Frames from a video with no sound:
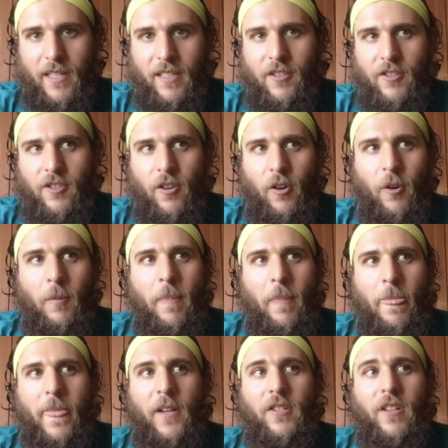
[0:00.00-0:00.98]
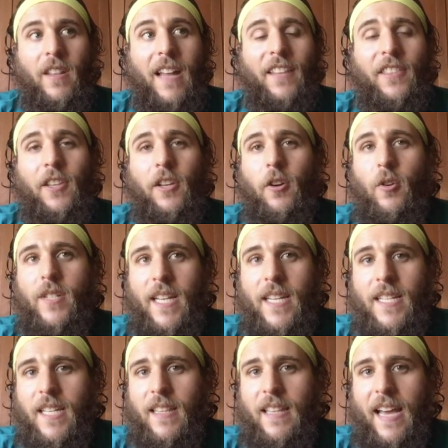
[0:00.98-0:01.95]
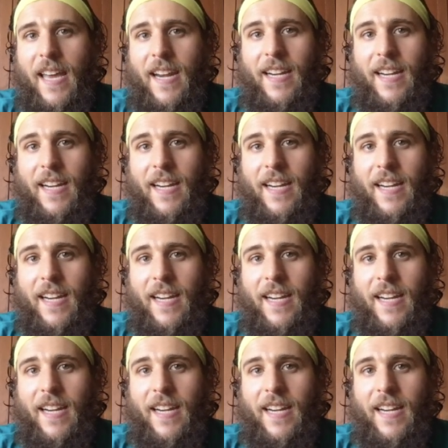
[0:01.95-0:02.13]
And so there's a lot that goes into that,